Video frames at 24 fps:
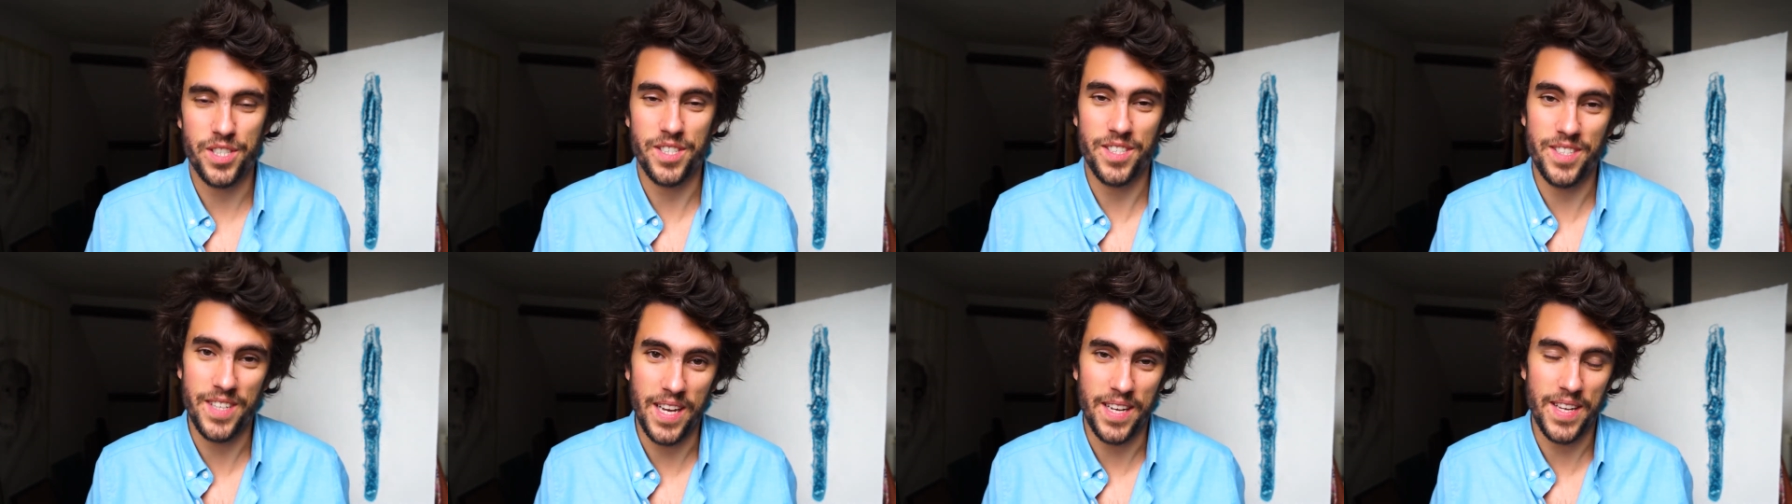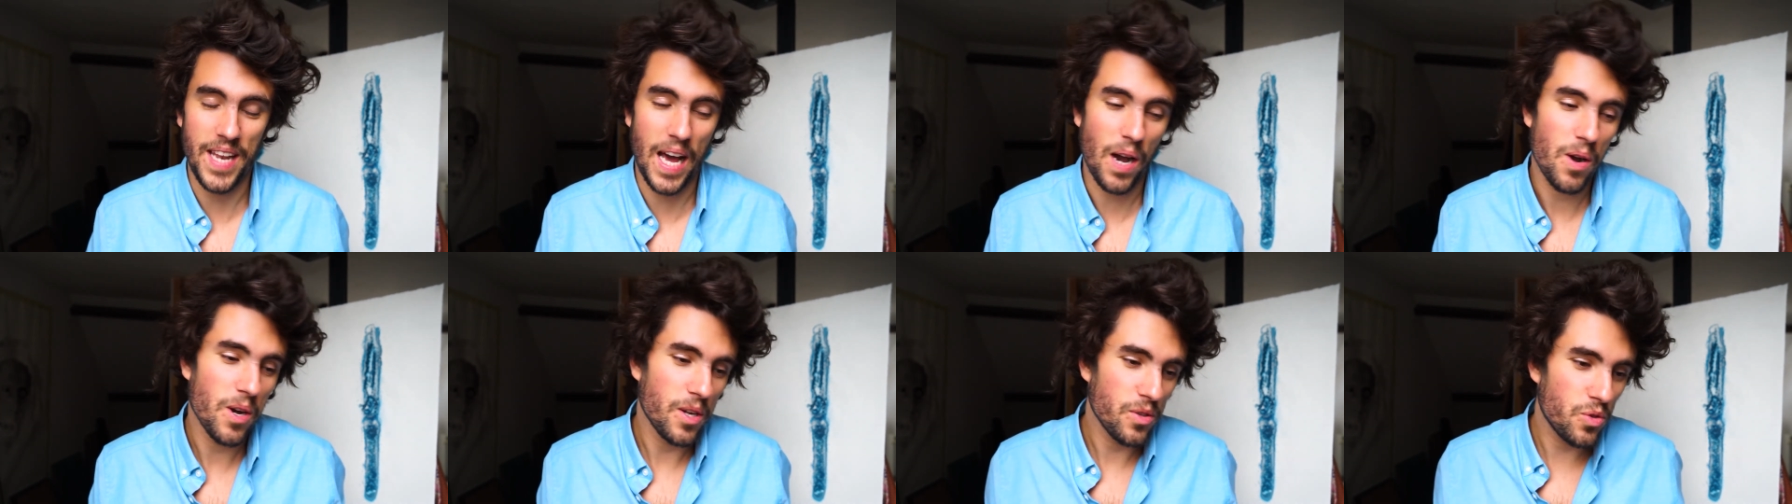day.
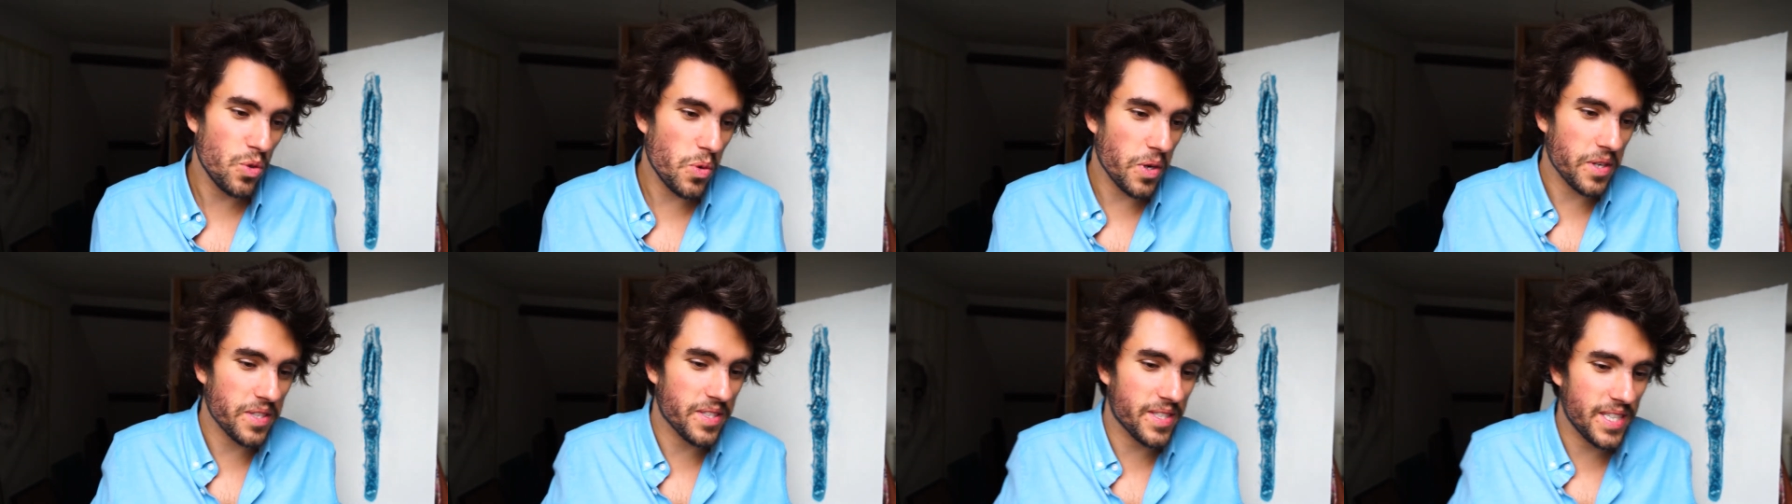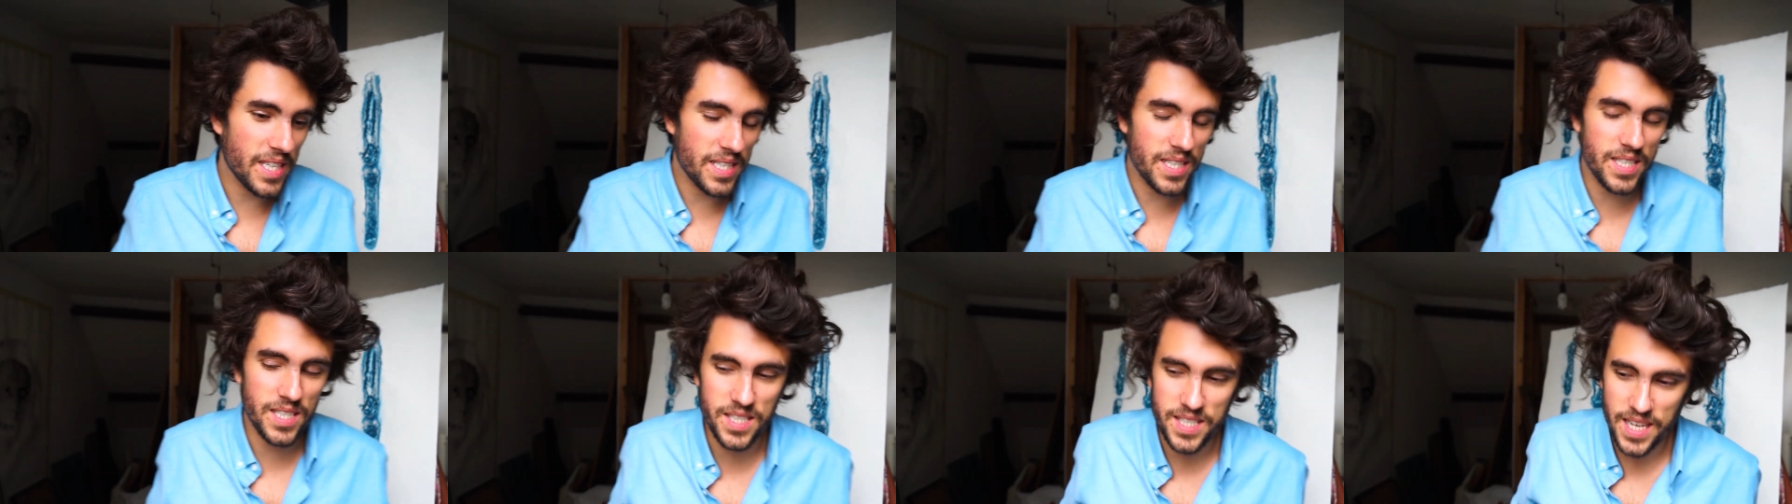Now,
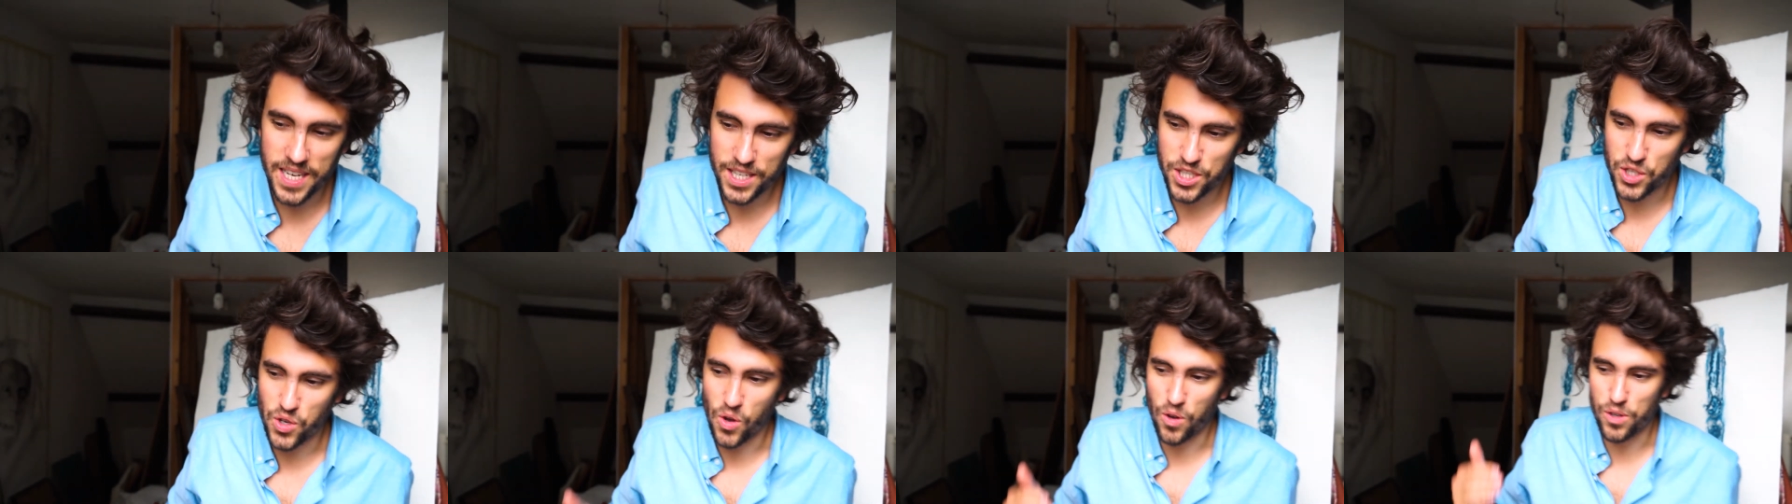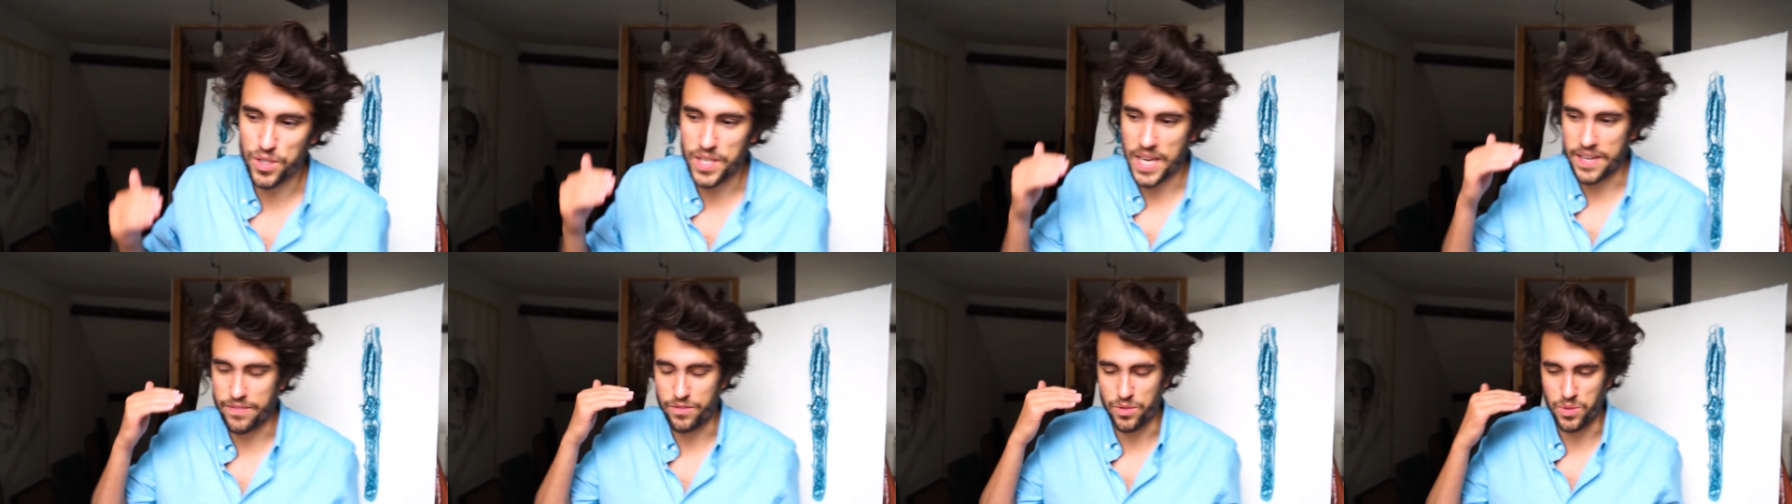266, you
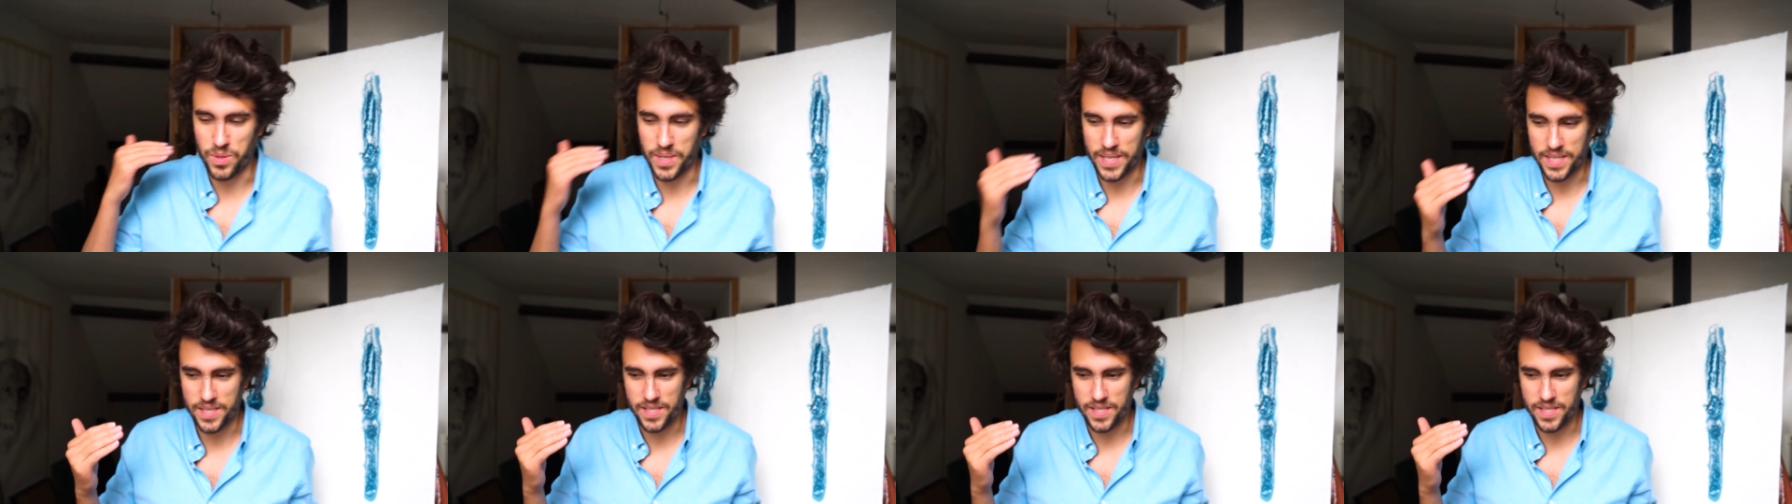also have to